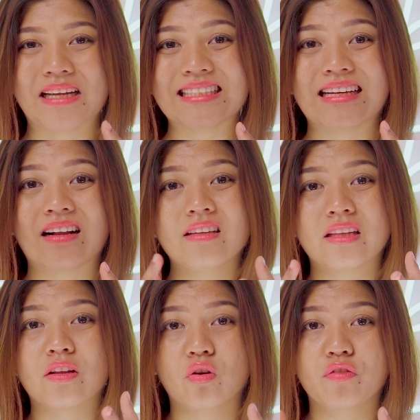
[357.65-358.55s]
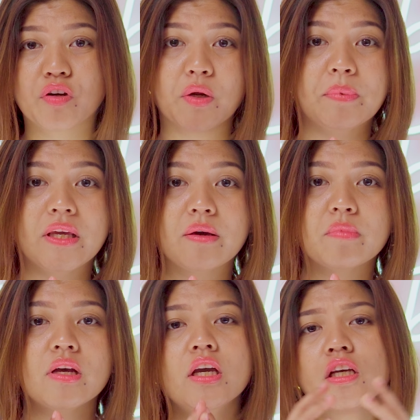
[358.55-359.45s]
retinol, it can go for the
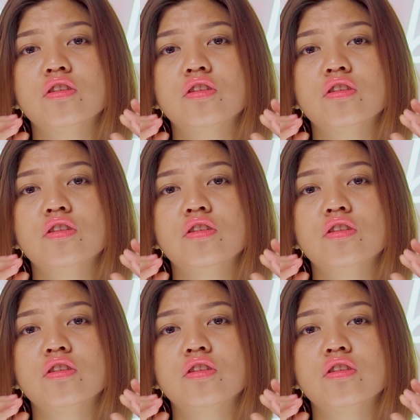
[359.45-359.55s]
PM.